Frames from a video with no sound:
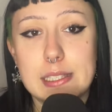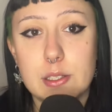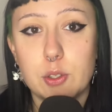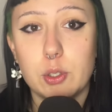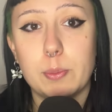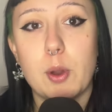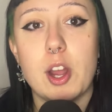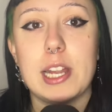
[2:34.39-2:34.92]

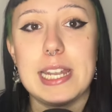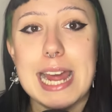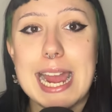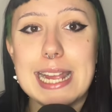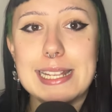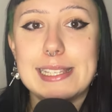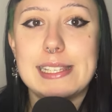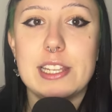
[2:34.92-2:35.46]
Schoolboy
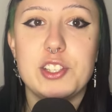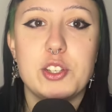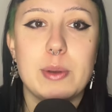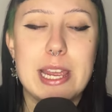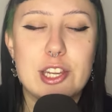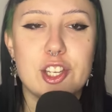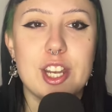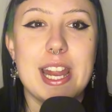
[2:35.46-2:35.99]
9
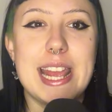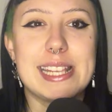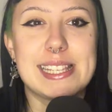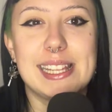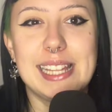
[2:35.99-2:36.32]
situation is,